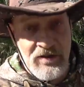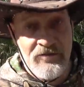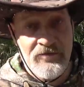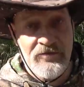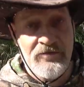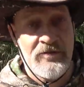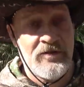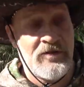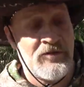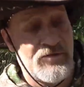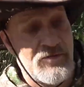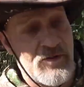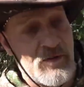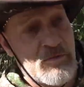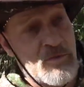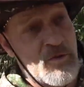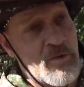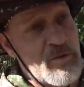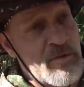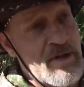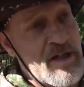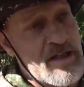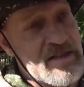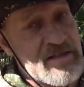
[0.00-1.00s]
If, if I'm
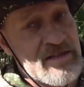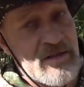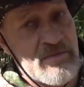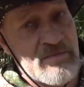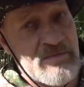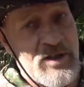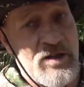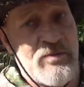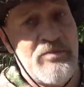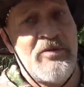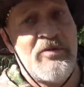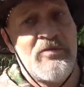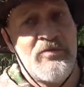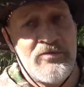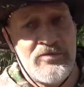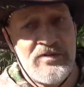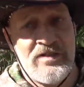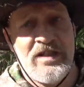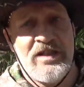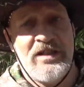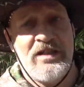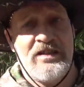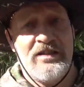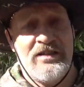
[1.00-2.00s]
going to make something up, I'm going to
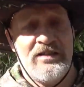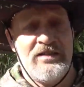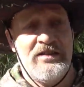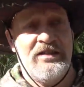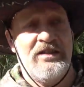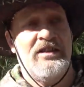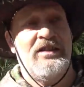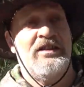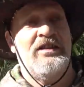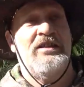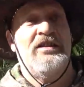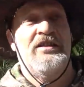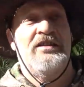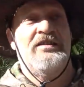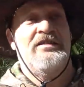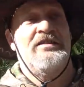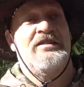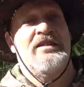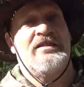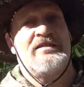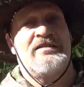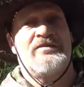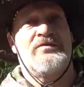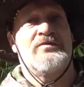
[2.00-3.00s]
tell you
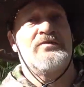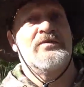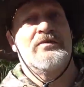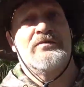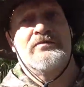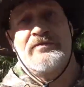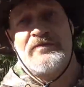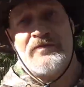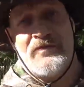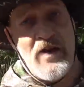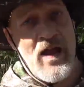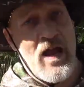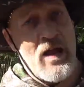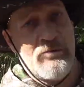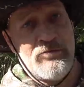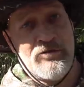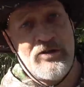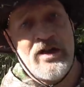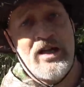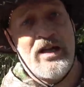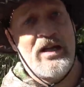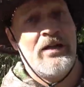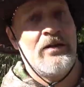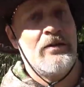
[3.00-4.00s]
that story was
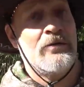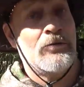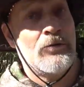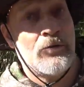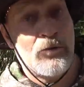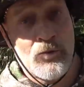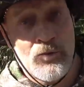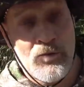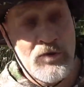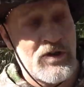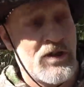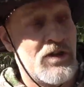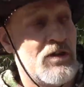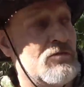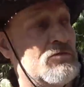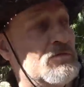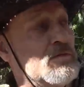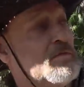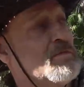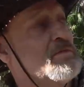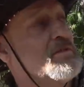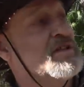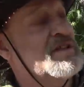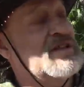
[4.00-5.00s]
fabricated or
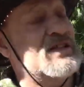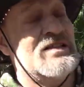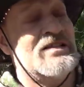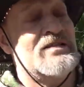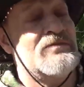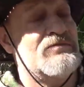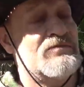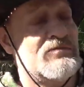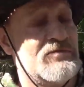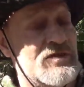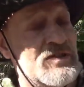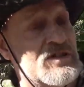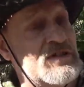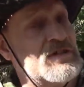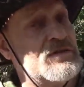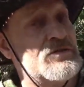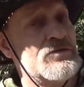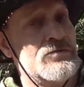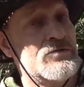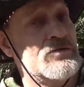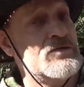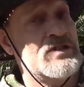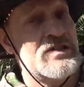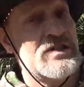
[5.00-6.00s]
whatever. But this, this
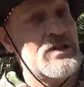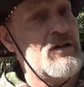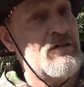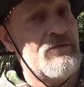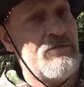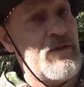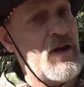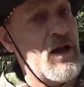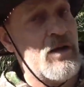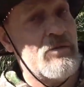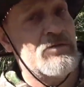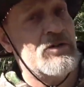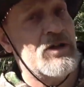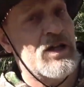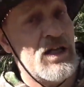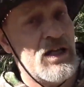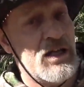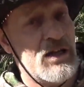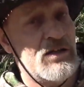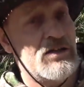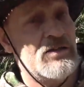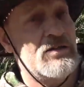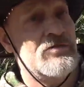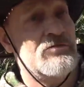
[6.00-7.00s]
story is not
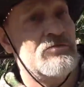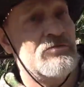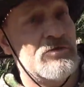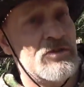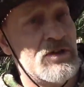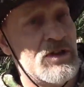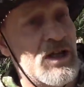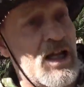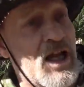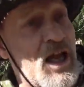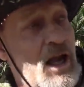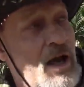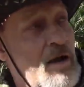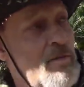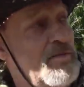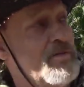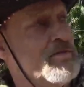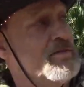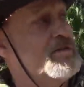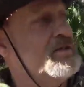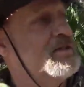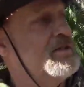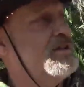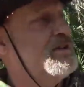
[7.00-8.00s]
fabricated. It really
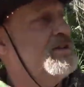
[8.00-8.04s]
happened.